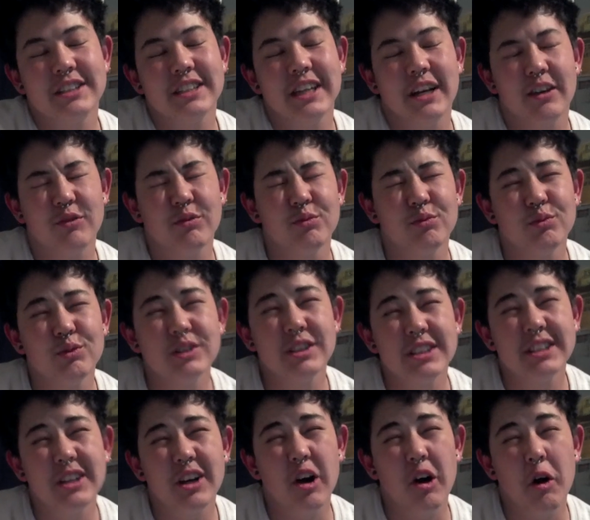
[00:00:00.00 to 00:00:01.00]
Which I
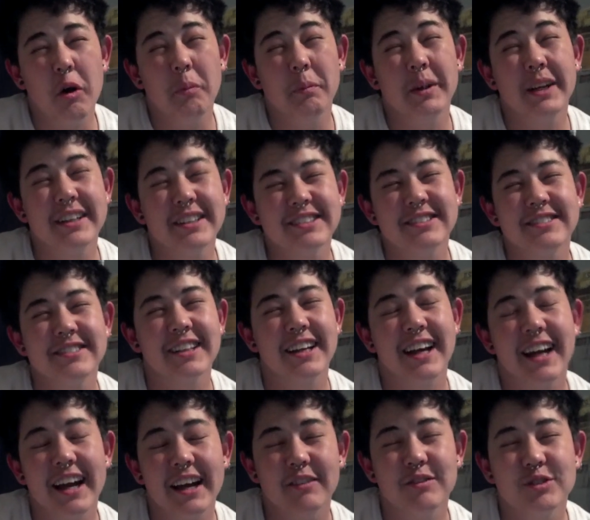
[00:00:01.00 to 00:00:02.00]
really hope, because
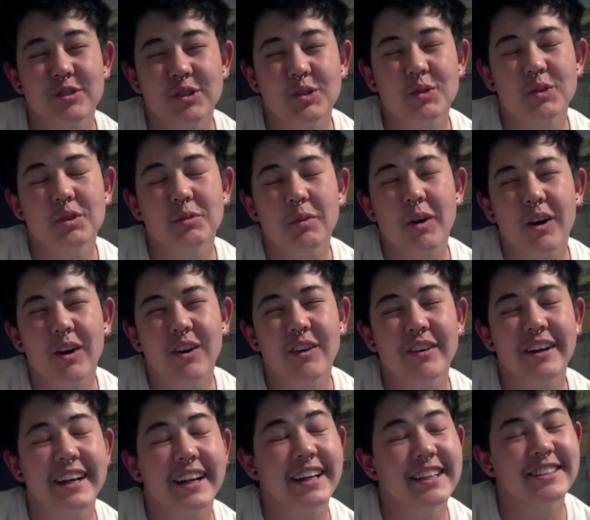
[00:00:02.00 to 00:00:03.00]
I have school
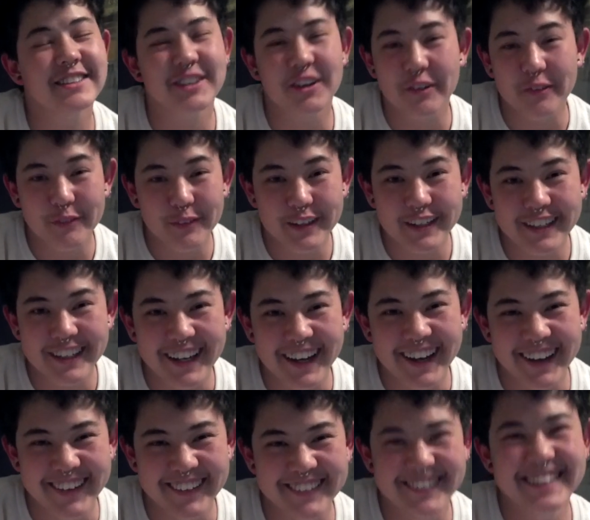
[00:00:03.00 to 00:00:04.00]
tomorrow and I don't want to
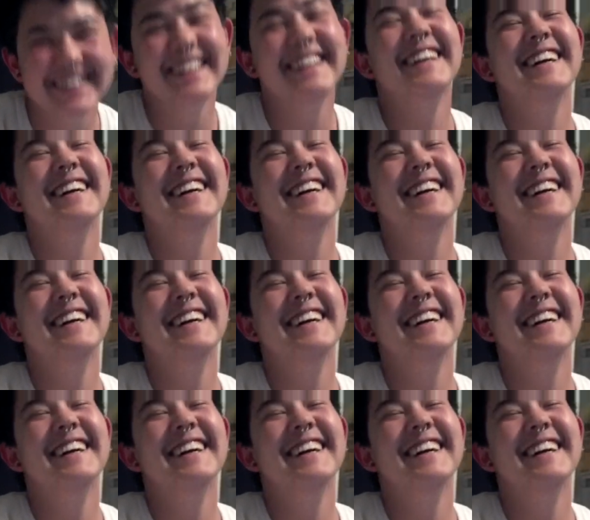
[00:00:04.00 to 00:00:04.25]
go.